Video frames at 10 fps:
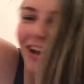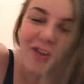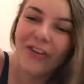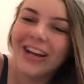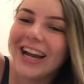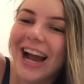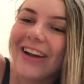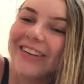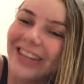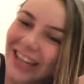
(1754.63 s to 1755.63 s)
this
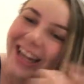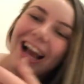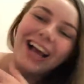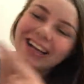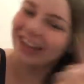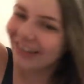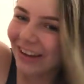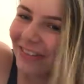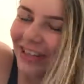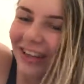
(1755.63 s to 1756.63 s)
video and go and
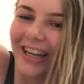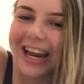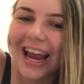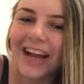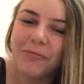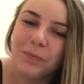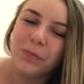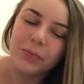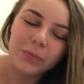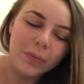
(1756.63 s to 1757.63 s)
have a look at it.
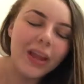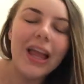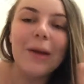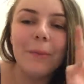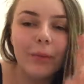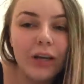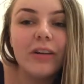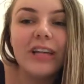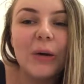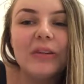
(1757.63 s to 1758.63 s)

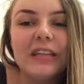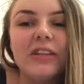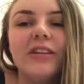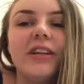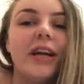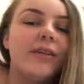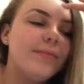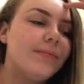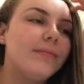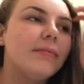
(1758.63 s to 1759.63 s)
Because I was in
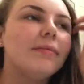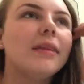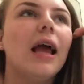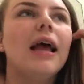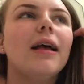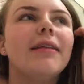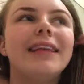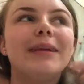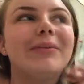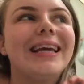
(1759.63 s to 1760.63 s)
London,
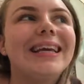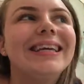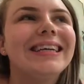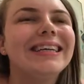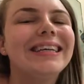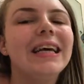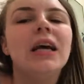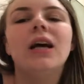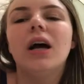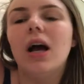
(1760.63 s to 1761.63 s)
silly me,
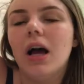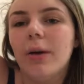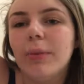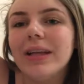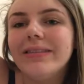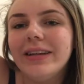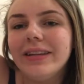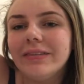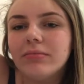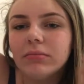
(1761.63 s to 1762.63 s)
um,
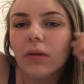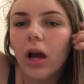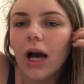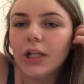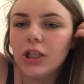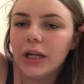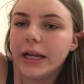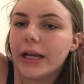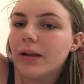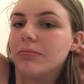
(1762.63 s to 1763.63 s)
didn't
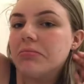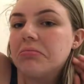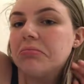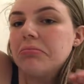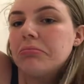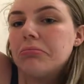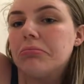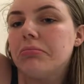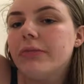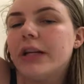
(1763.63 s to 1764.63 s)
actually,
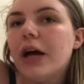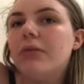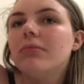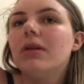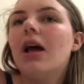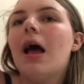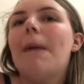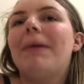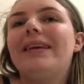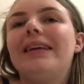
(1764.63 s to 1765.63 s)
you know.
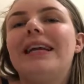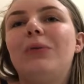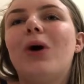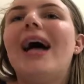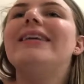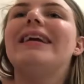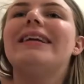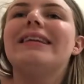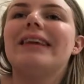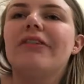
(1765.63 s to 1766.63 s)
Basically what I
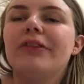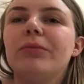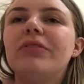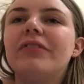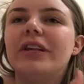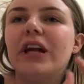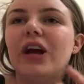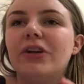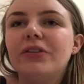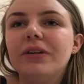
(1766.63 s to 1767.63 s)
did is I filmed a
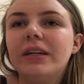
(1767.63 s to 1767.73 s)
video